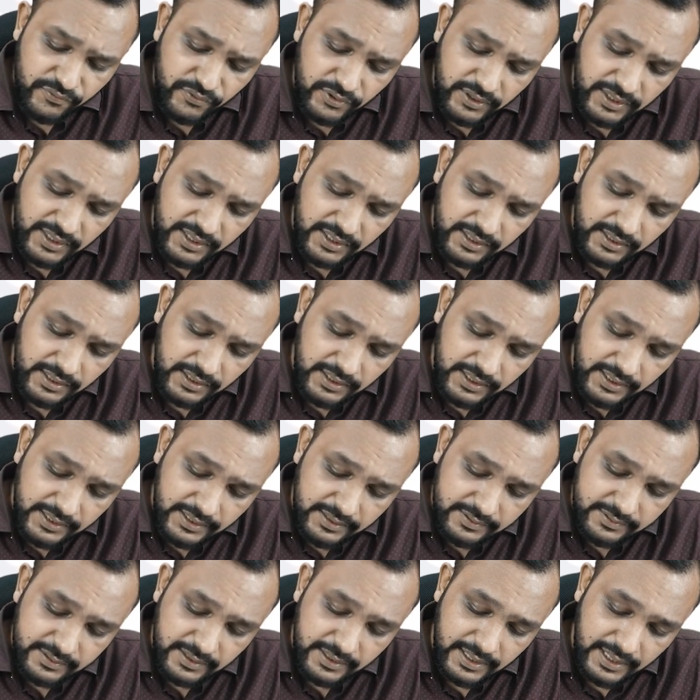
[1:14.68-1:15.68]
ventricle, it
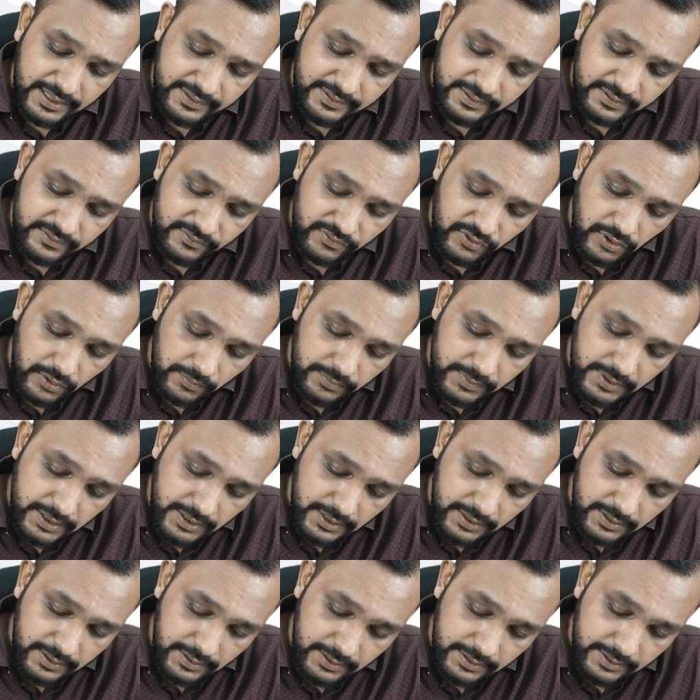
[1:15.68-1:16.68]
is arising from the